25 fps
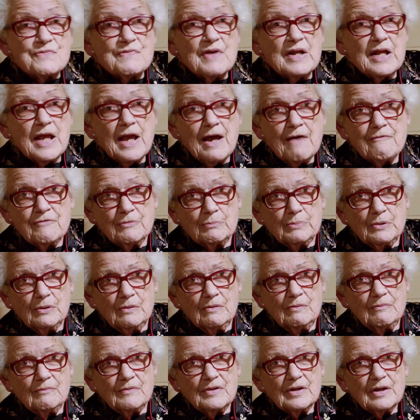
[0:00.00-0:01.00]
very
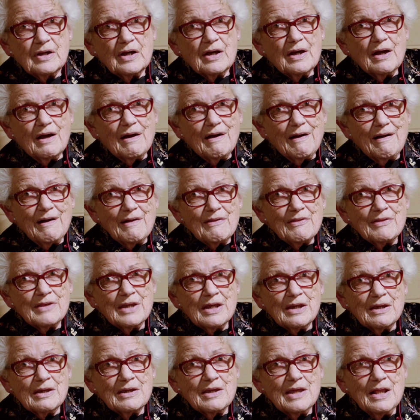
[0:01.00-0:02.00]
affable. I
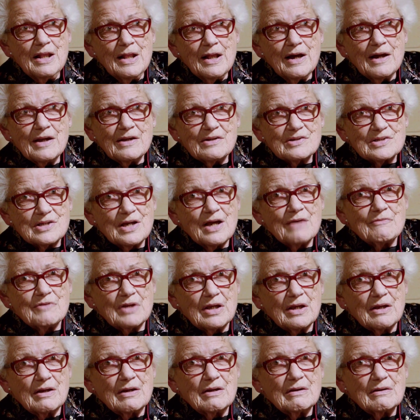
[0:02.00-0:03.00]
think he liked
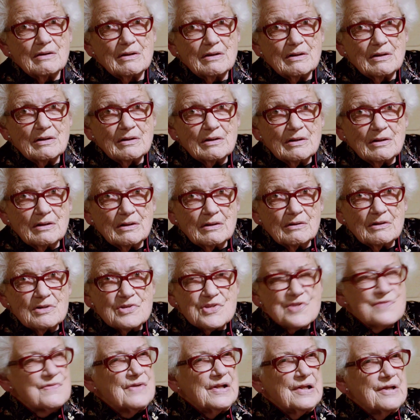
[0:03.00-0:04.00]
having
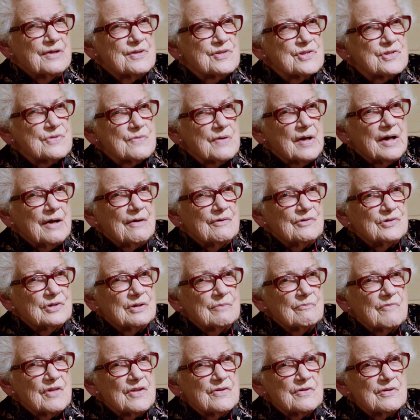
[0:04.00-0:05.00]
civilians around
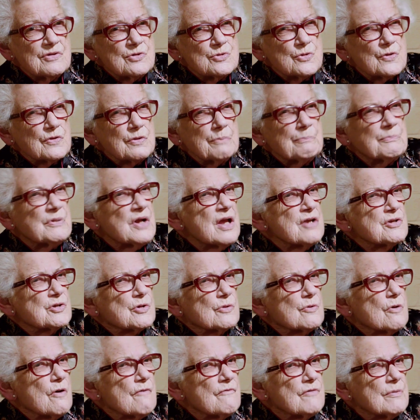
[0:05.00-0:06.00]
him, whether it took the
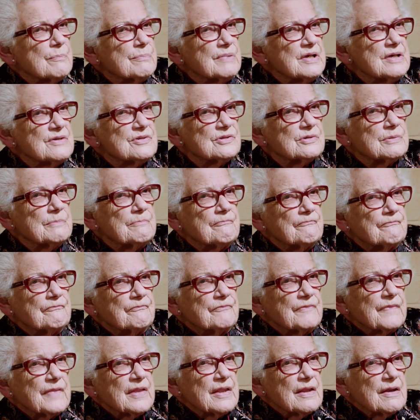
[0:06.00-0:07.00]
pressure off a bit,
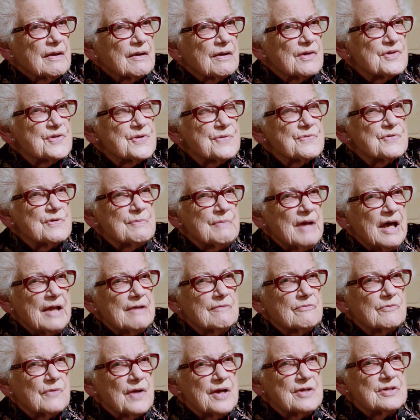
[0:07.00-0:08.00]
because he was a man
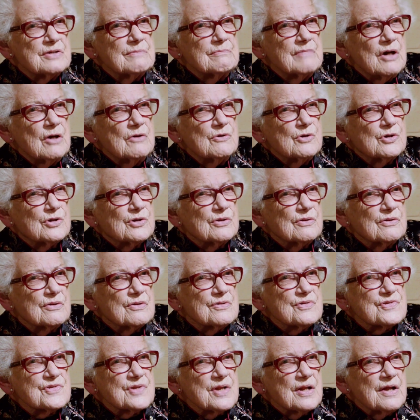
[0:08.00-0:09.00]
of great
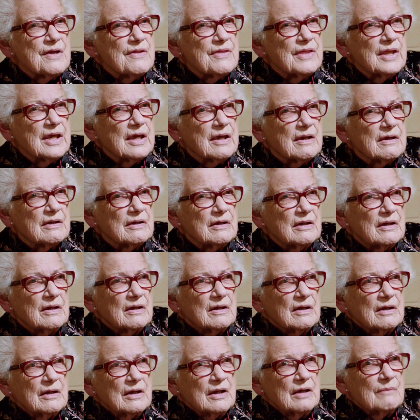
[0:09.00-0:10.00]
emotions, and I think
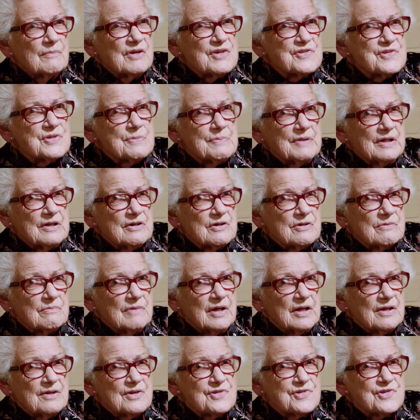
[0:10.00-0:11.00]
it must have been a
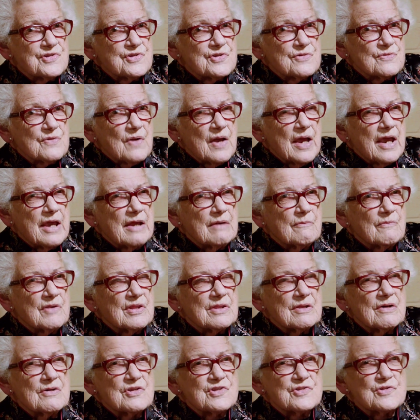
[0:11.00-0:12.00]
tremendous strain
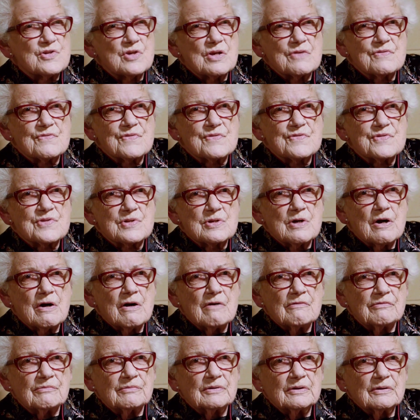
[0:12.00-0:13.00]
with those chiefs of
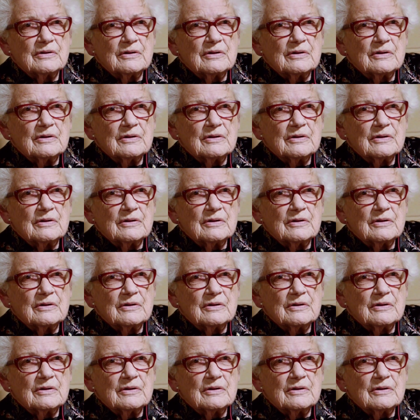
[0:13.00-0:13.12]
staff